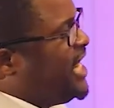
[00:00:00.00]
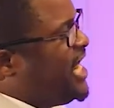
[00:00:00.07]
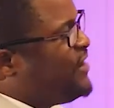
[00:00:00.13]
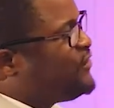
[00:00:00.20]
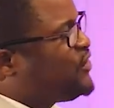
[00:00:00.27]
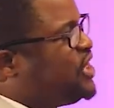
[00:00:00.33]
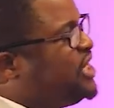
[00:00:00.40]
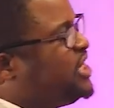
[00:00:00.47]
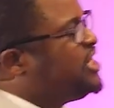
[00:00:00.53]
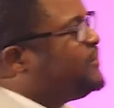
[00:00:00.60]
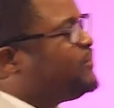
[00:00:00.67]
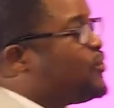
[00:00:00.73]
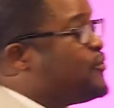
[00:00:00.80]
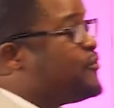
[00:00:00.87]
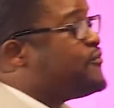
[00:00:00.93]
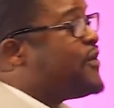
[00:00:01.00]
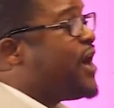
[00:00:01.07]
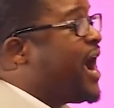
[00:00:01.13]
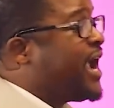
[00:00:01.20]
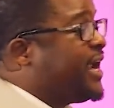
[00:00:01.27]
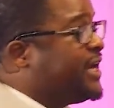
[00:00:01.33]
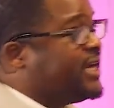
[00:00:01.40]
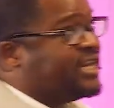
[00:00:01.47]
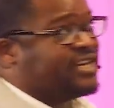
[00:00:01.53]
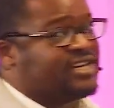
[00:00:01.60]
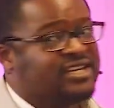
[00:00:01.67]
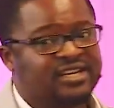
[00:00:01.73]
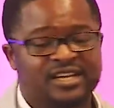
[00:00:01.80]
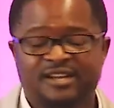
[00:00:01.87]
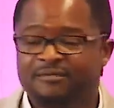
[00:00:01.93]
He left Egypt to
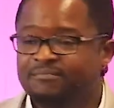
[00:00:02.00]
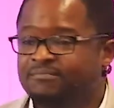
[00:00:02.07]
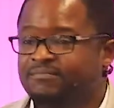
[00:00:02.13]
find